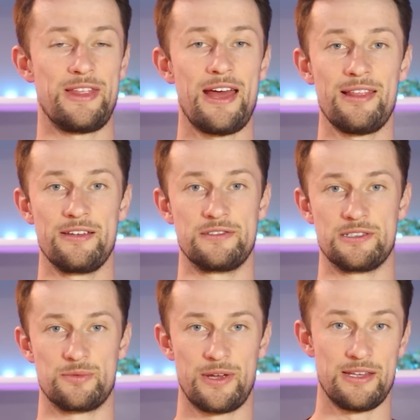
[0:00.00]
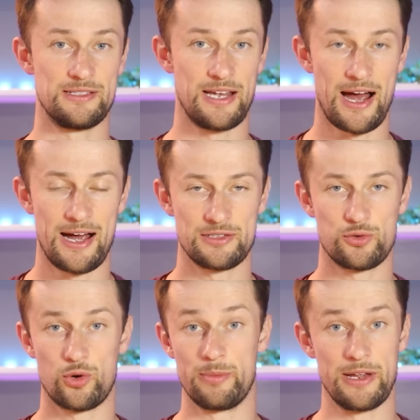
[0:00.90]
what that leaves us with is a high
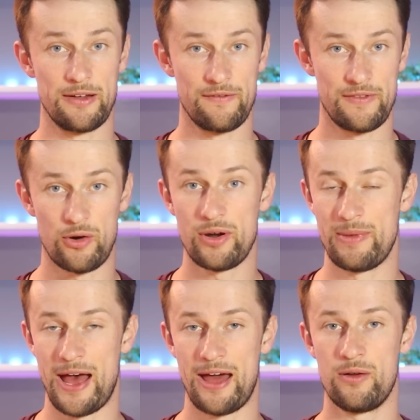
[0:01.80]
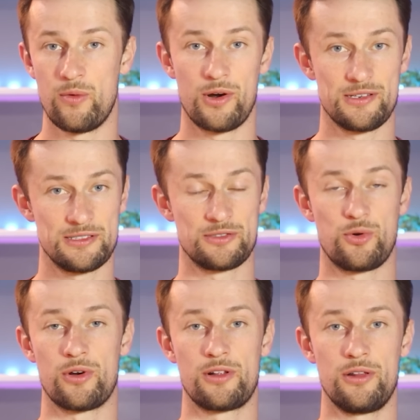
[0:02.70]
score being very bad, whereas a
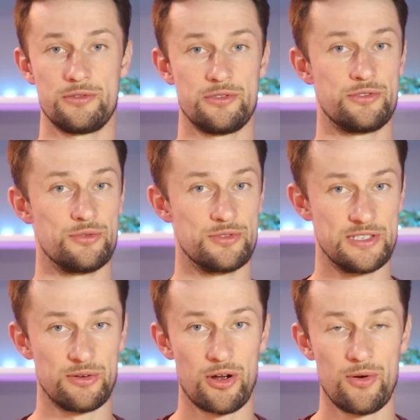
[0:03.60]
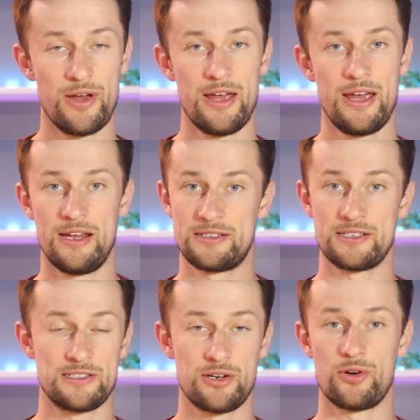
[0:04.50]
score closer to 0 is
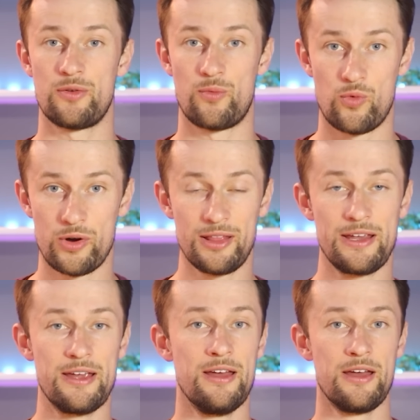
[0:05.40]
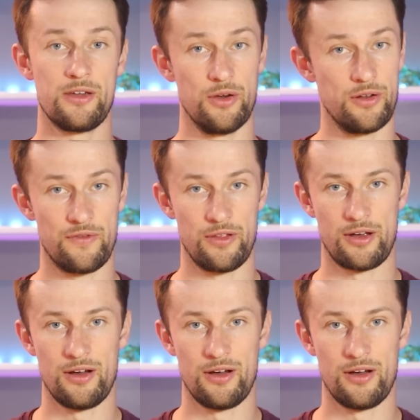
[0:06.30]
considered really good for the